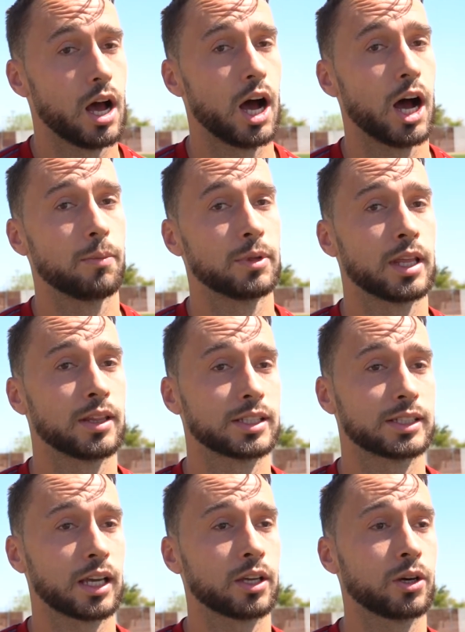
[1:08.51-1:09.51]
Um, and then the
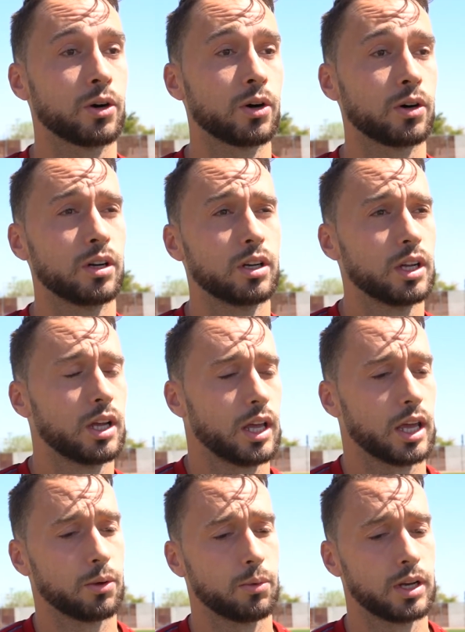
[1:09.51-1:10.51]
second goal,
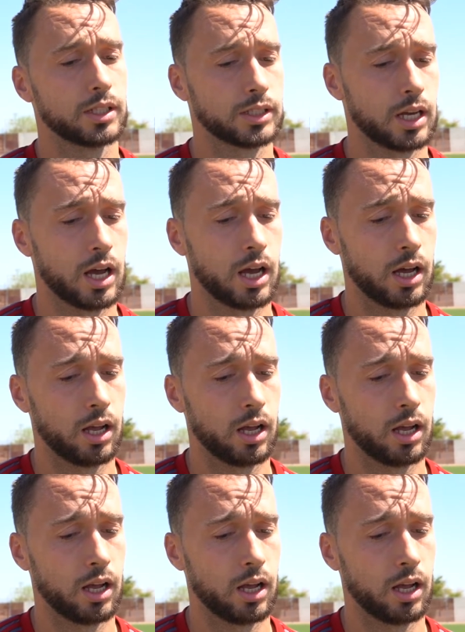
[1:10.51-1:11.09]
it was uh,